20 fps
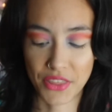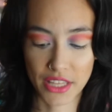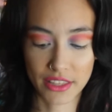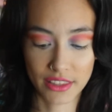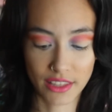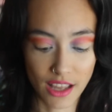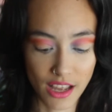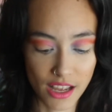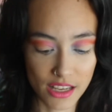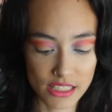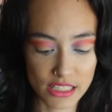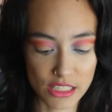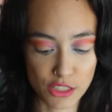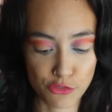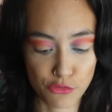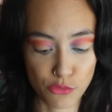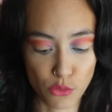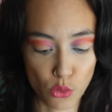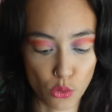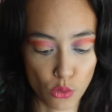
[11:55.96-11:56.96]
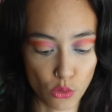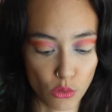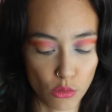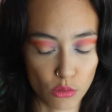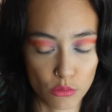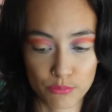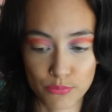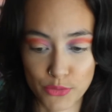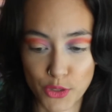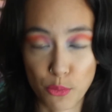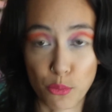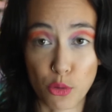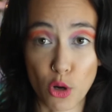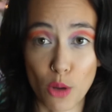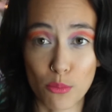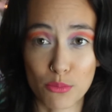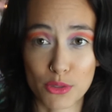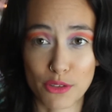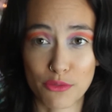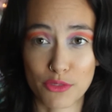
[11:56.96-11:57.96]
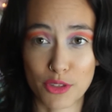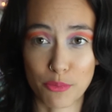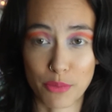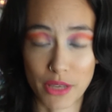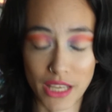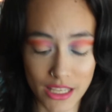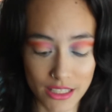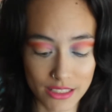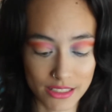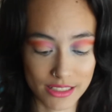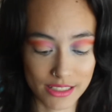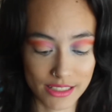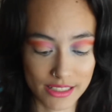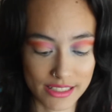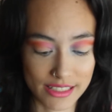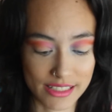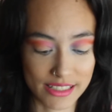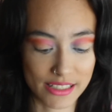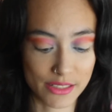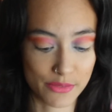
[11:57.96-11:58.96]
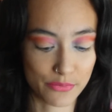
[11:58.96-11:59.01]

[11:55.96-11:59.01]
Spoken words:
then last for the prompts of the pins,